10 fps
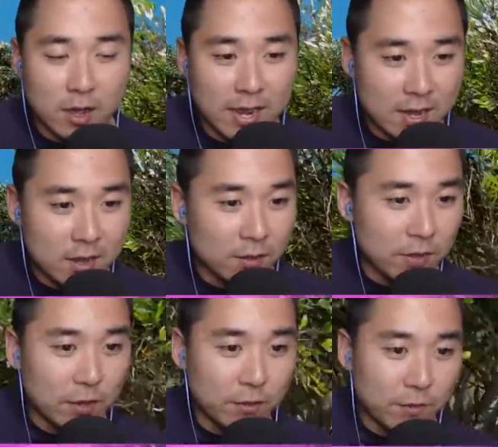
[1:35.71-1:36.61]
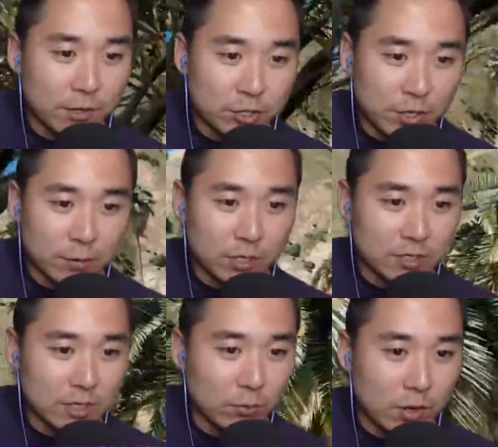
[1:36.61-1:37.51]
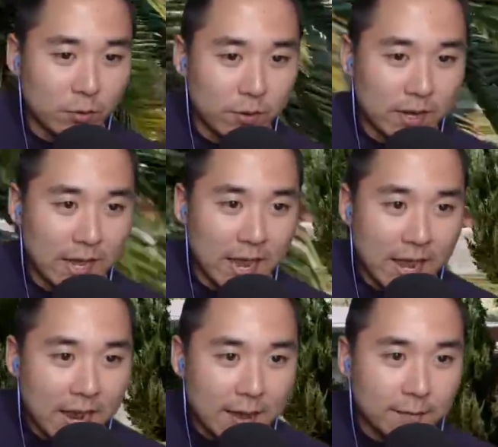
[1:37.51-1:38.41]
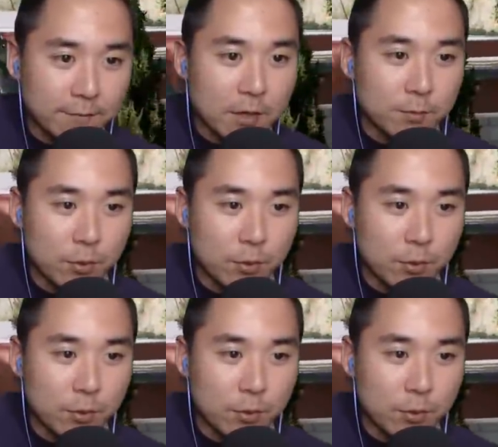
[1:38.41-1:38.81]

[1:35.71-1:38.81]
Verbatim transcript: any of the other Adventure animatronics that we already have,